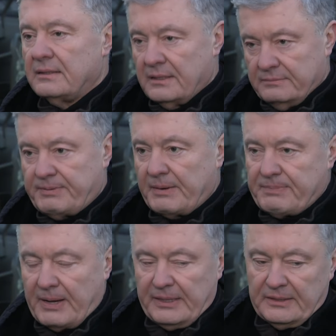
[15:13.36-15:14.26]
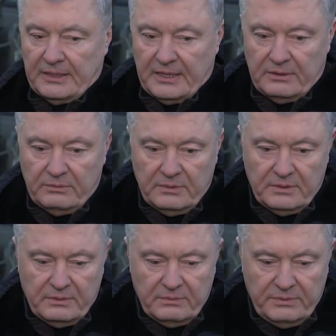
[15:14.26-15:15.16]
barbarian. And
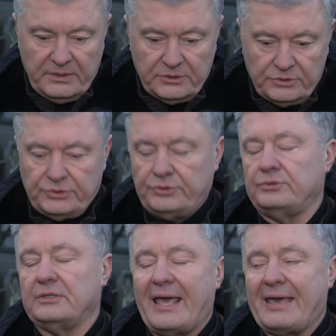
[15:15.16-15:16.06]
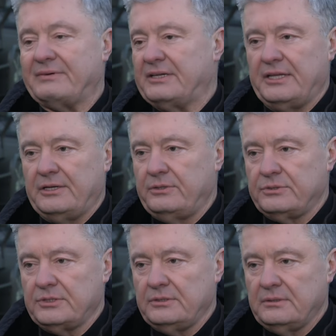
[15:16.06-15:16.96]
we shouldn't have any
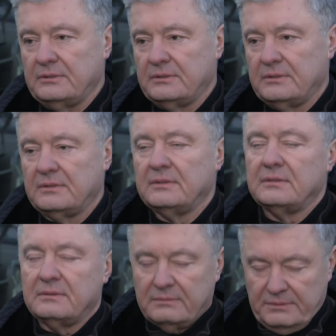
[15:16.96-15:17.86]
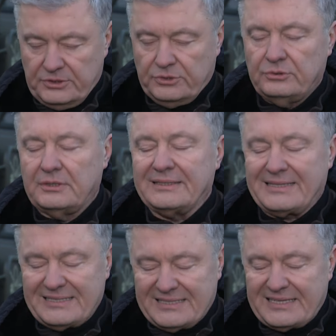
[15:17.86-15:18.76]
illusion. We shouldn't
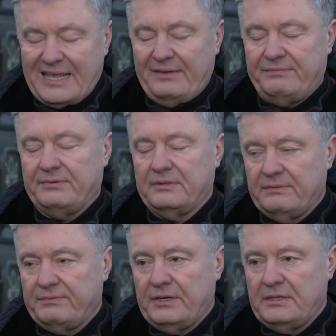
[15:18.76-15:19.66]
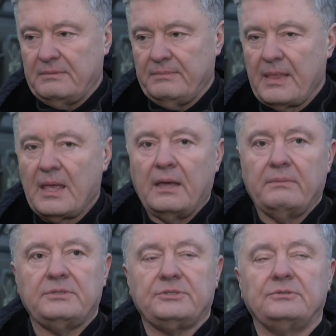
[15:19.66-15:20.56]
save the freedom.
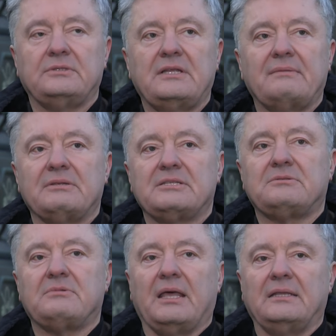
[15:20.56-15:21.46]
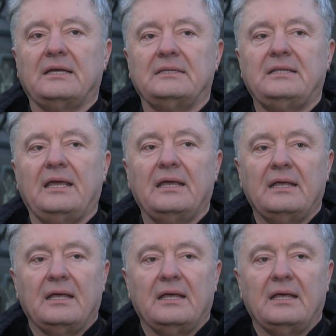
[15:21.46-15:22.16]
And we should demonstrate that the